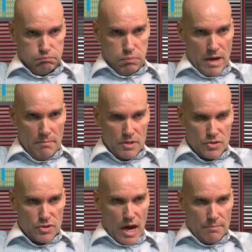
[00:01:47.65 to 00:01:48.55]
And I'm in
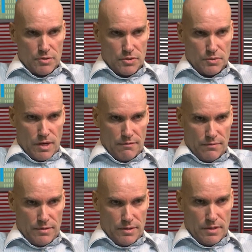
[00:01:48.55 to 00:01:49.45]
chapters or
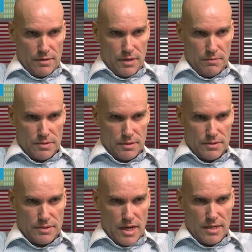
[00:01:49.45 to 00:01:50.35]
whatever, and I think it was in the
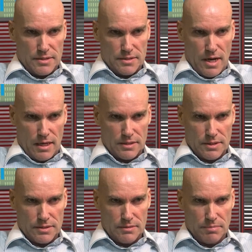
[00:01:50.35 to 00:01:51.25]
States and
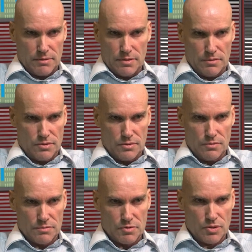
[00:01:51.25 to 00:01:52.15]
Texas about
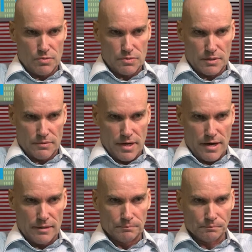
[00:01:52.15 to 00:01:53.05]
doing some schools out
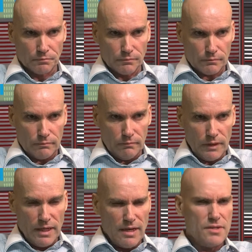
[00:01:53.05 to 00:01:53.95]
there,
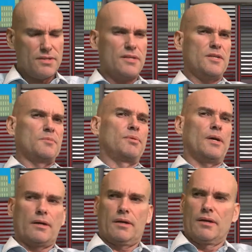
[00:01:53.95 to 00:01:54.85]
and I just see this book